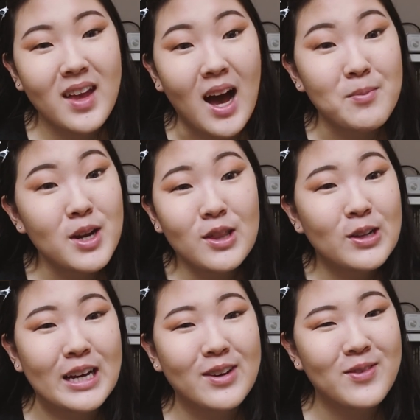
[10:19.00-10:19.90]
I'm gonna look
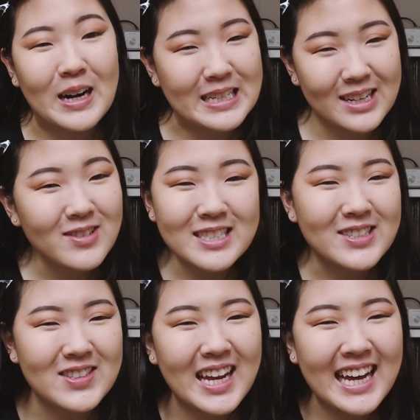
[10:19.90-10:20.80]
like a fox every
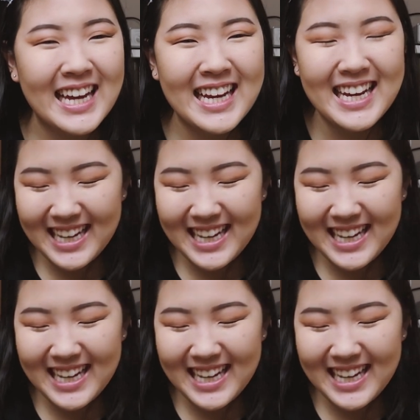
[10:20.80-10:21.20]
single day.